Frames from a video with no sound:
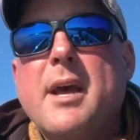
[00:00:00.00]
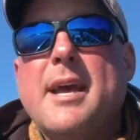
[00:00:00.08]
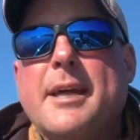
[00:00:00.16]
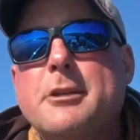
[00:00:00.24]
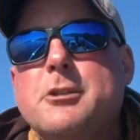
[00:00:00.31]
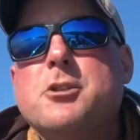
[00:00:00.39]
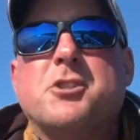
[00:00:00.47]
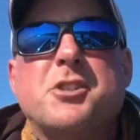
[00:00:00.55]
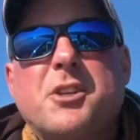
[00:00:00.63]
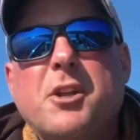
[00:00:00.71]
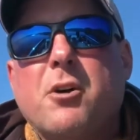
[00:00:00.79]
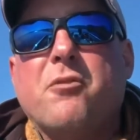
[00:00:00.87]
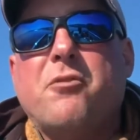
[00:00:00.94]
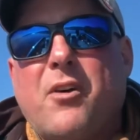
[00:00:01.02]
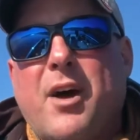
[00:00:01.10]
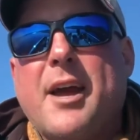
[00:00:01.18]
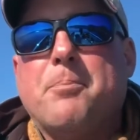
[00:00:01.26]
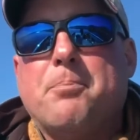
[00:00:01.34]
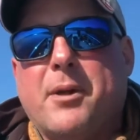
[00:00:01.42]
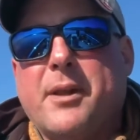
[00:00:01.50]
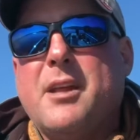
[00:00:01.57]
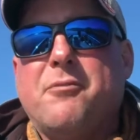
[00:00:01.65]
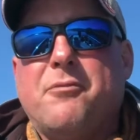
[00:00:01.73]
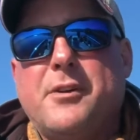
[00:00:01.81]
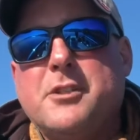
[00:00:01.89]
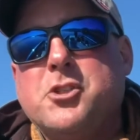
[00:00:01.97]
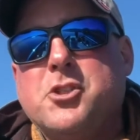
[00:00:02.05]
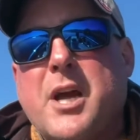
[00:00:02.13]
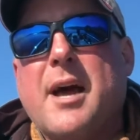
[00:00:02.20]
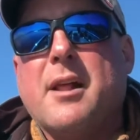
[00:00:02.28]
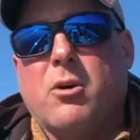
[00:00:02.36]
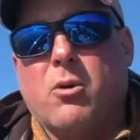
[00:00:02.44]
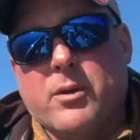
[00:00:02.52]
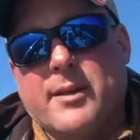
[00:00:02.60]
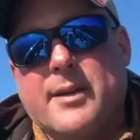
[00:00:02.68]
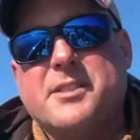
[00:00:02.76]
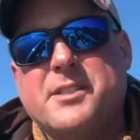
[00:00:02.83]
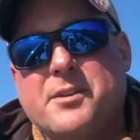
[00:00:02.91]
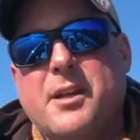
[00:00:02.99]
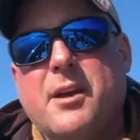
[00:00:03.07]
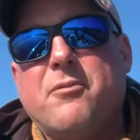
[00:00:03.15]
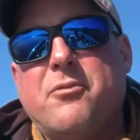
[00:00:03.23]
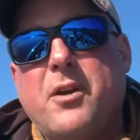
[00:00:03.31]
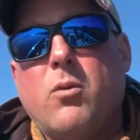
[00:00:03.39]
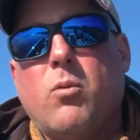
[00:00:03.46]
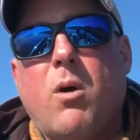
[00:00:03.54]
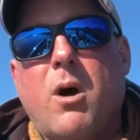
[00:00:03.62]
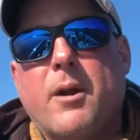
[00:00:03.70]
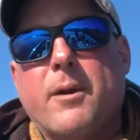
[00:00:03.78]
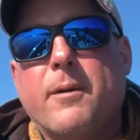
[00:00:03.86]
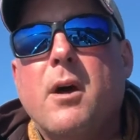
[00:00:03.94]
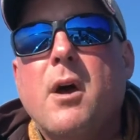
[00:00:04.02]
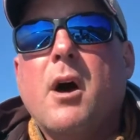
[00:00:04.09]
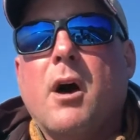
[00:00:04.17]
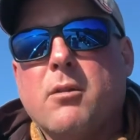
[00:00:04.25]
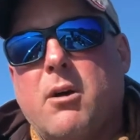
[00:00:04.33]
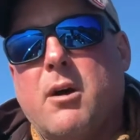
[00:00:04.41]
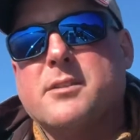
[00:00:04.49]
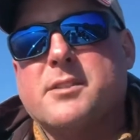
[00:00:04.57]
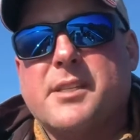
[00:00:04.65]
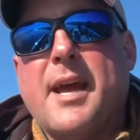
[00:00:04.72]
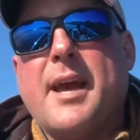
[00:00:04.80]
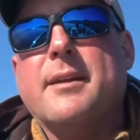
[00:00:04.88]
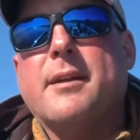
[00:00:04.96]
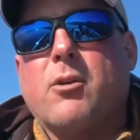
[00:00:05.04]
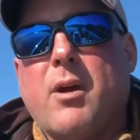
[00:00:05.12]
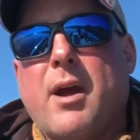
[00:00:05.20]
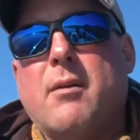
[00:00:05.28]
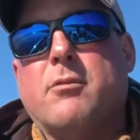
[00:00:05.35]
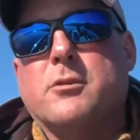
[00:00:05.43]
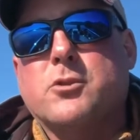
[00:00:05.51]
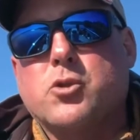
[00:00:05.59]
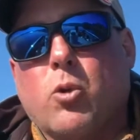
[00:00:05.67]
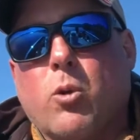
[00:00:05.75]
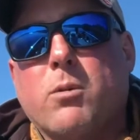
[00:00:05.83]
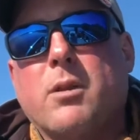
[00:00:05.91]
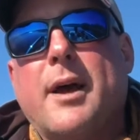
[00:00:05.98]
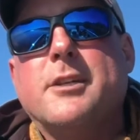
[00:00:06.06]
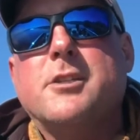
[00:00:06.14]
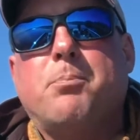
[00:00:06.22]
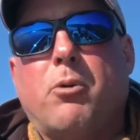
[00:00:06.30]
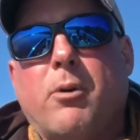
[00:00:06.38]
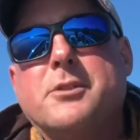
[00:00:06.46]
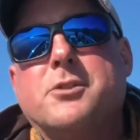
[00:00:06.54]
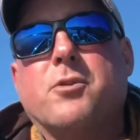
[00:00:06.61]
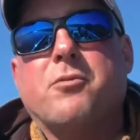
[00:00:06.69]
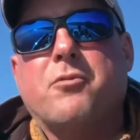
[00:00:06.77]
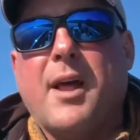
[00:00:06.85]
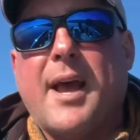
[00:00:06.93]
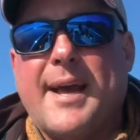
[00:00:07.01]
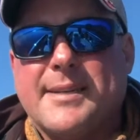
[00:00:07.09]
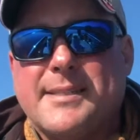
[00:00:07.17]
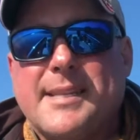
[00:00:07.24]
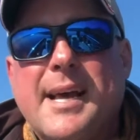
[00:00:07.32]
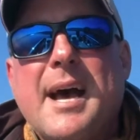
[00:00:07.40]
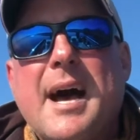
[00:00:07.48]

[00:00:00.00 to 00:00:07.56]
and you should still find plenty of fish shallow in less than 10 feet of water along sand and gravel shorelines, points, or flats.